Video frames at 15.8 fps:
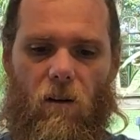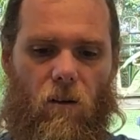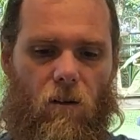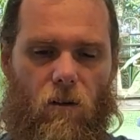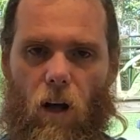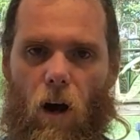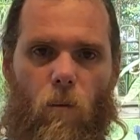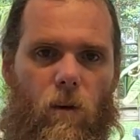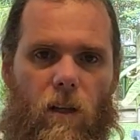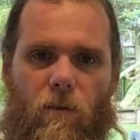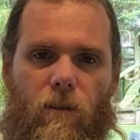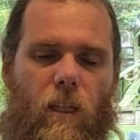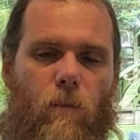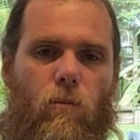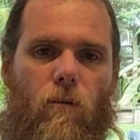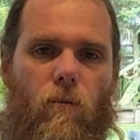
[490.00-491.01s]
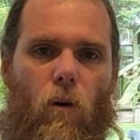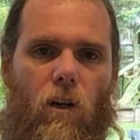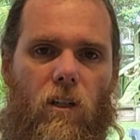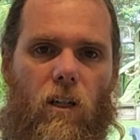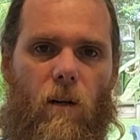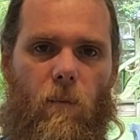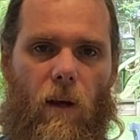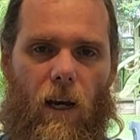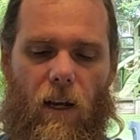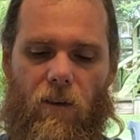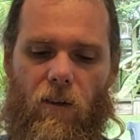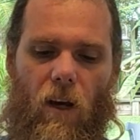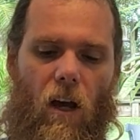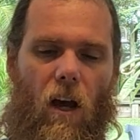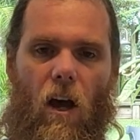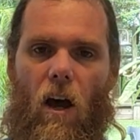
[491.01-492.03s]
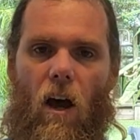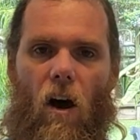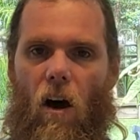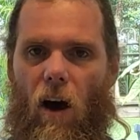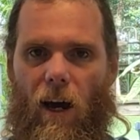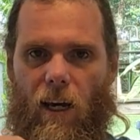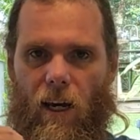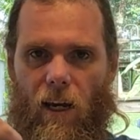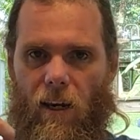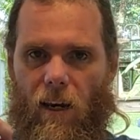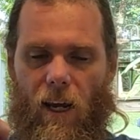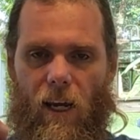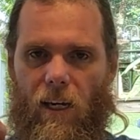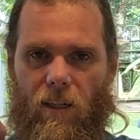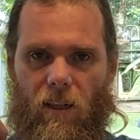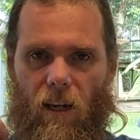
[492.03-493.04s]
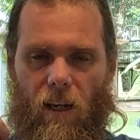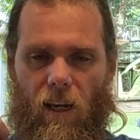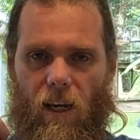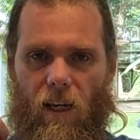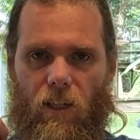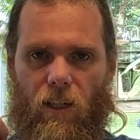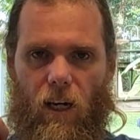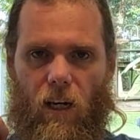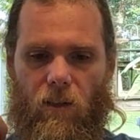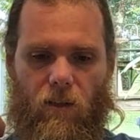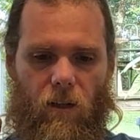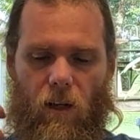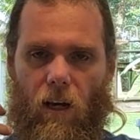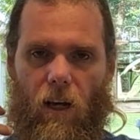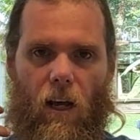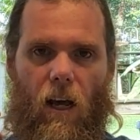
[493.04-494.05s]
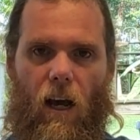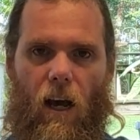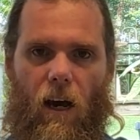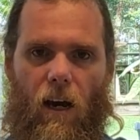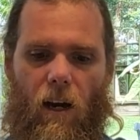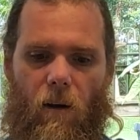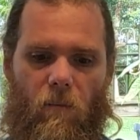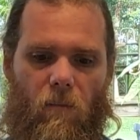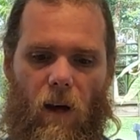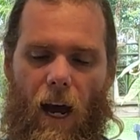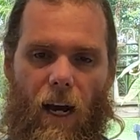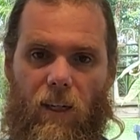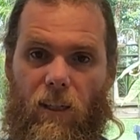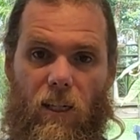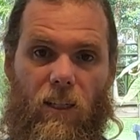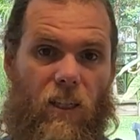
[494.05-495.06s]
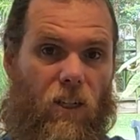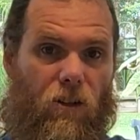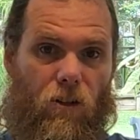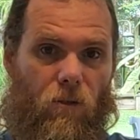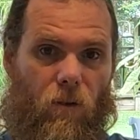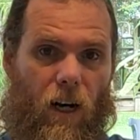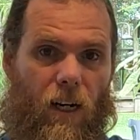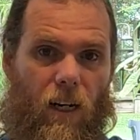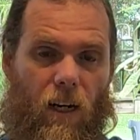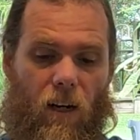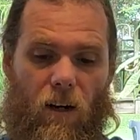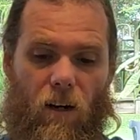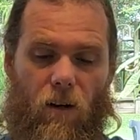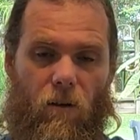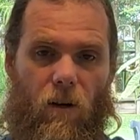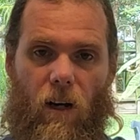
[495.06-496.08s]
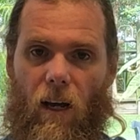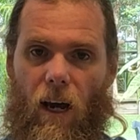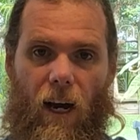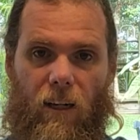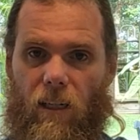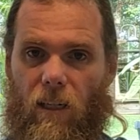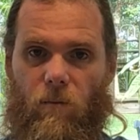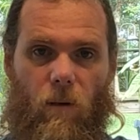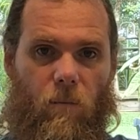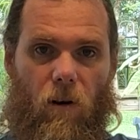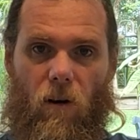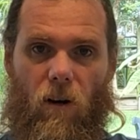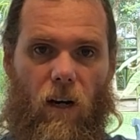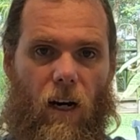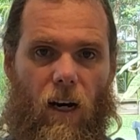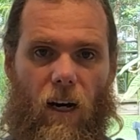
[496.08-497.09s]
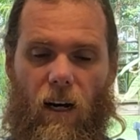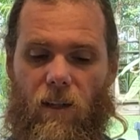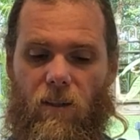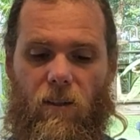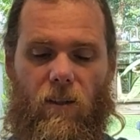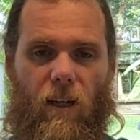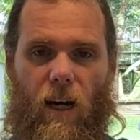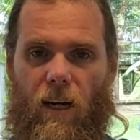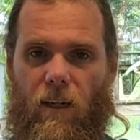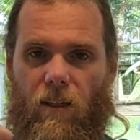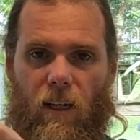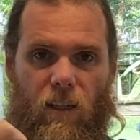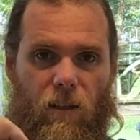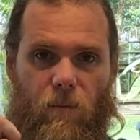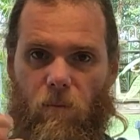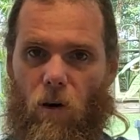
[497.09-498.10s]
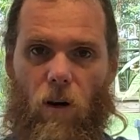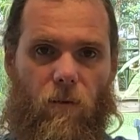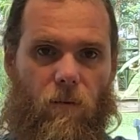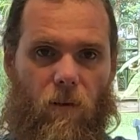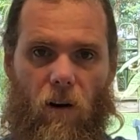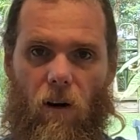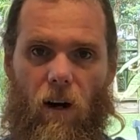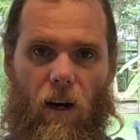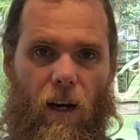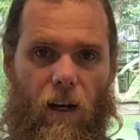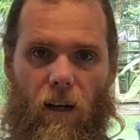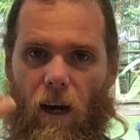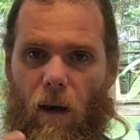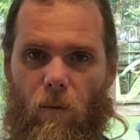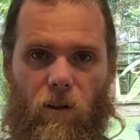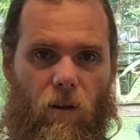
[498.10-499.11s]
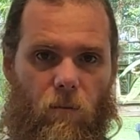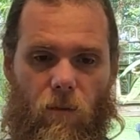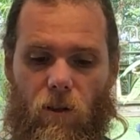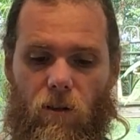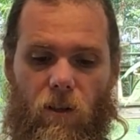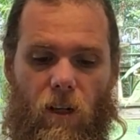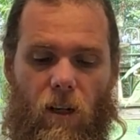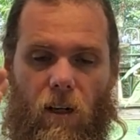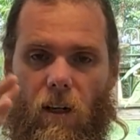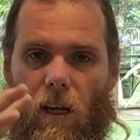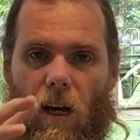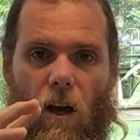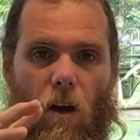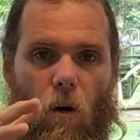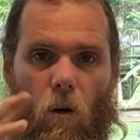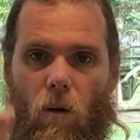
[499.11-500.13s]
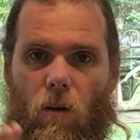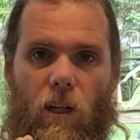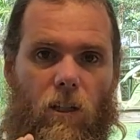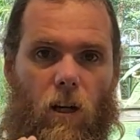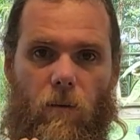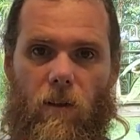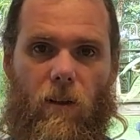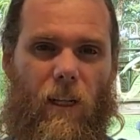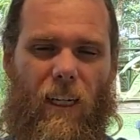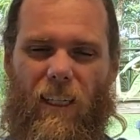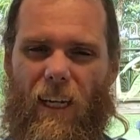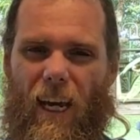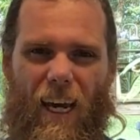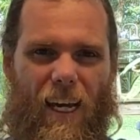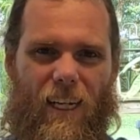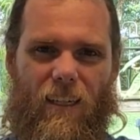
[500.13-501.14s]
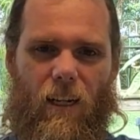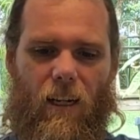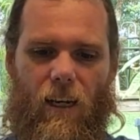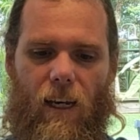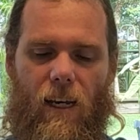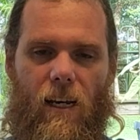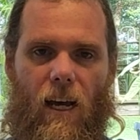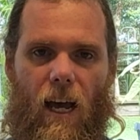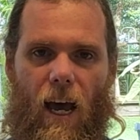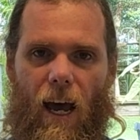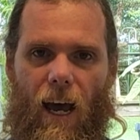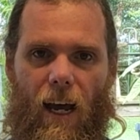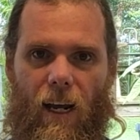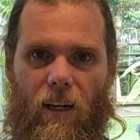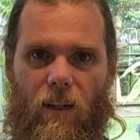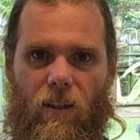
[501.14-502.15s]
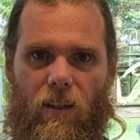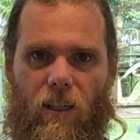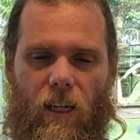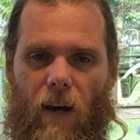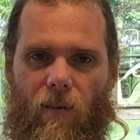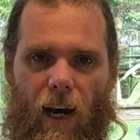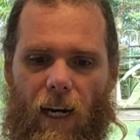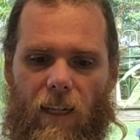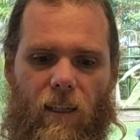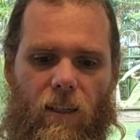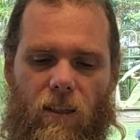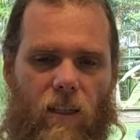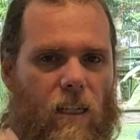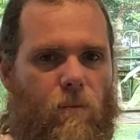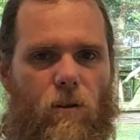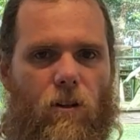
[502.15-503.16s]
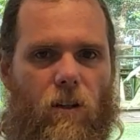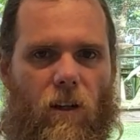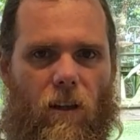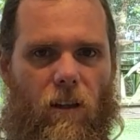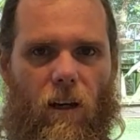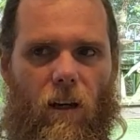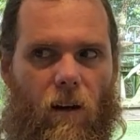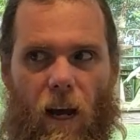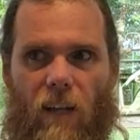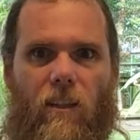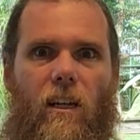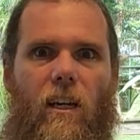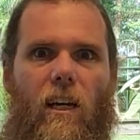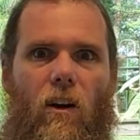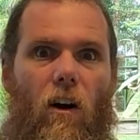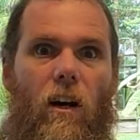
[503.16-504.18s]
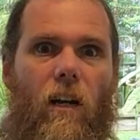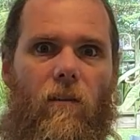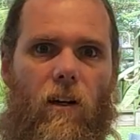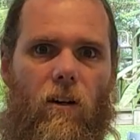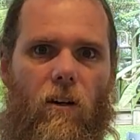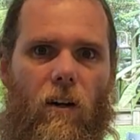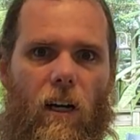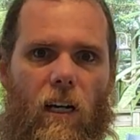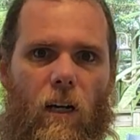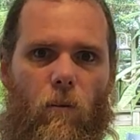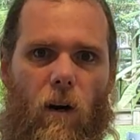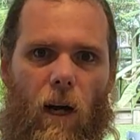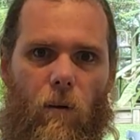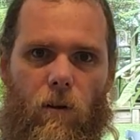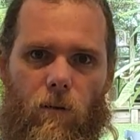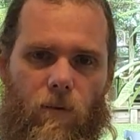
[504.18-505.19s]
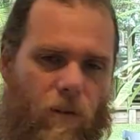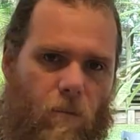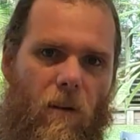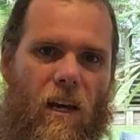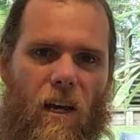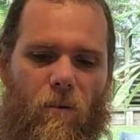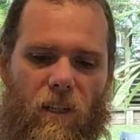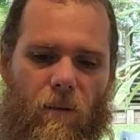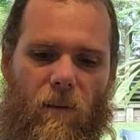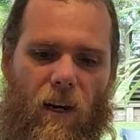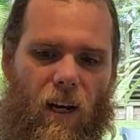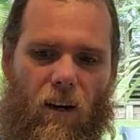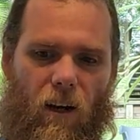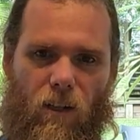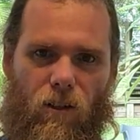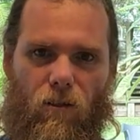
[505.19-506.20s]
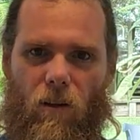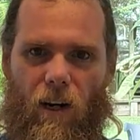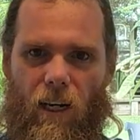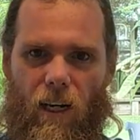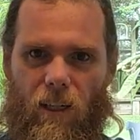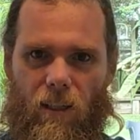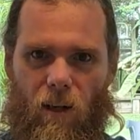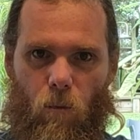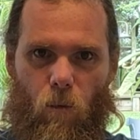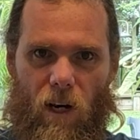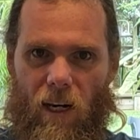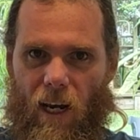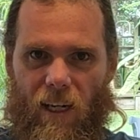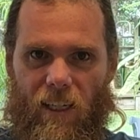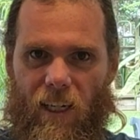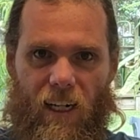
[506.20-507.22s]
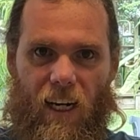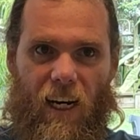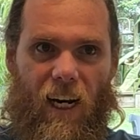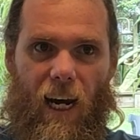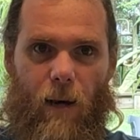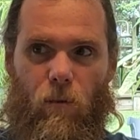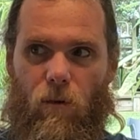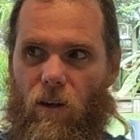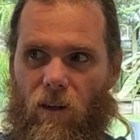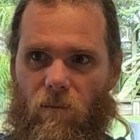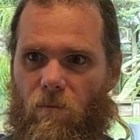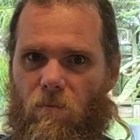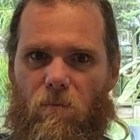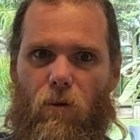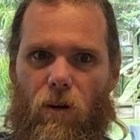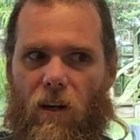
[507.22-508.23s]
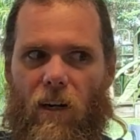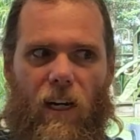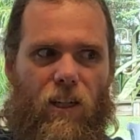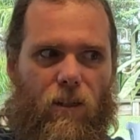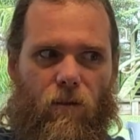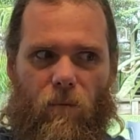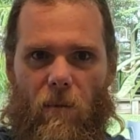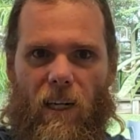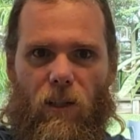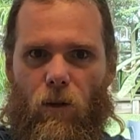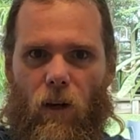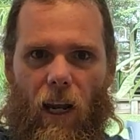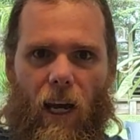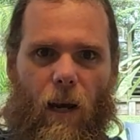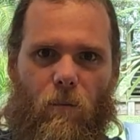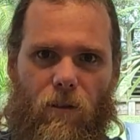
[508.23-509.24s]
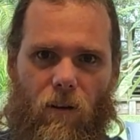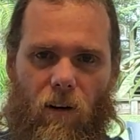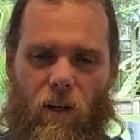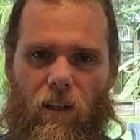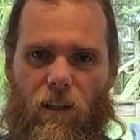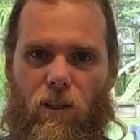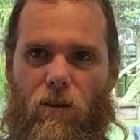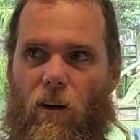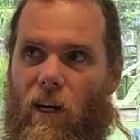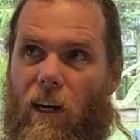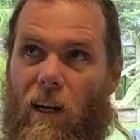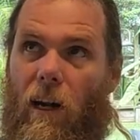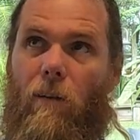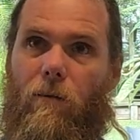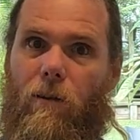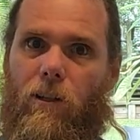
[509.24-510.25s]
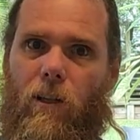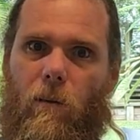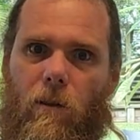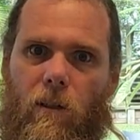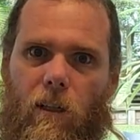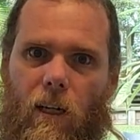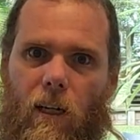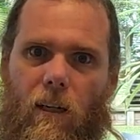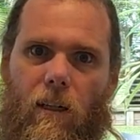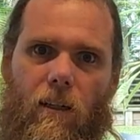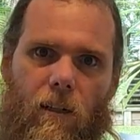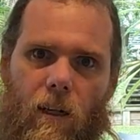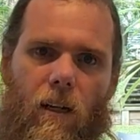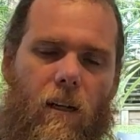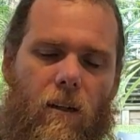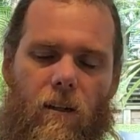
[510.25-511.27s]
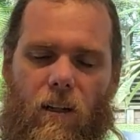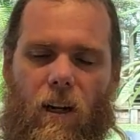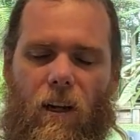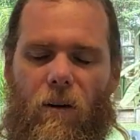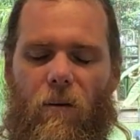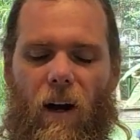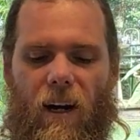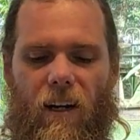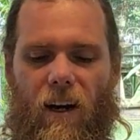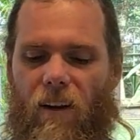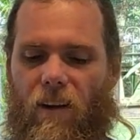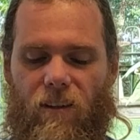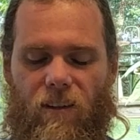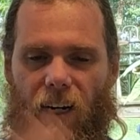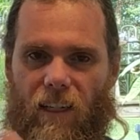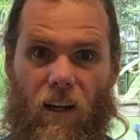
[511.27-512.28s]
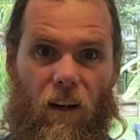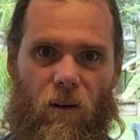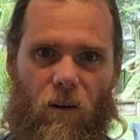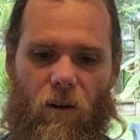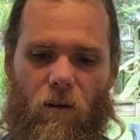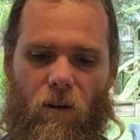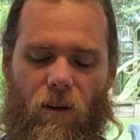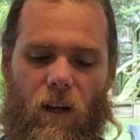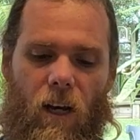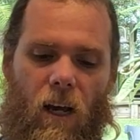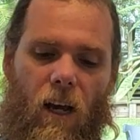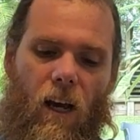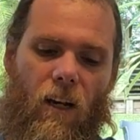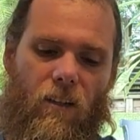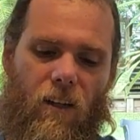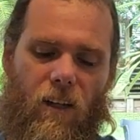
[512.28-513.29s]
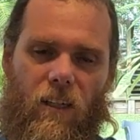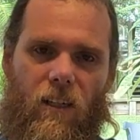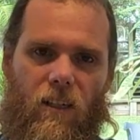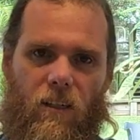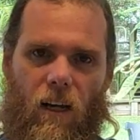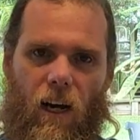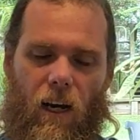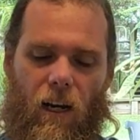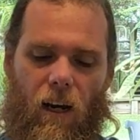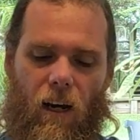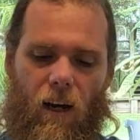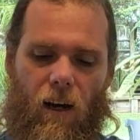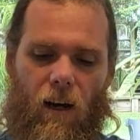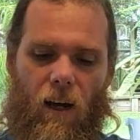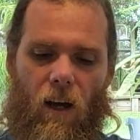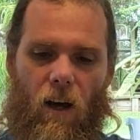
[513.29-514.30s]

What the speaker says: you know, with simple voice commands, I can easily just access digital radio, access my podcasts, access Spotify, Amazon Music, all these types of things easily, and just have access to this music that as a kid I never got anyway. For me, it was about like trying to get some weird antenna cable and put it next to a metal lamp so I could just try and get enough reception to get, you know, the radio. Those days are long gone. So this is like, I